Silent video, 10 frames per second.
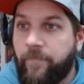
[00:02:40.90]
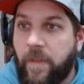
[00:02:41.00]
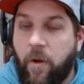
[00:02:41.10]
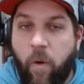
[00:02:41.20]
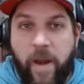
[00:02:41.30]

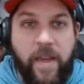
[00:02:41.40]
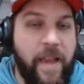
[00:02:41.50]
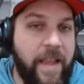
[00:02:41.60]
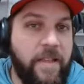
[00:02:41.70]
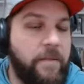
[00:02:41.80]
coin
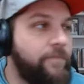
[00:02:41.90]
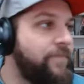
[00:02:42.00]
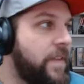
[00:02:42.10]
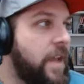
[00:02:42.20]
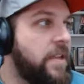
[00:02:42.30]
like
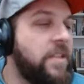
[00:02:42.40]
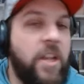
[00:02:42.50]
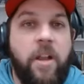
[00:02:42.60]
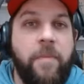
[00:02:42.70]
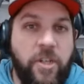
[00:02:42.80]
a
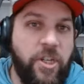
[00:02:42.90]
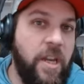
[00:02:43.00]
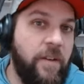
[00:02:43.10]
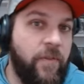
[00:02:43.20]
suck machine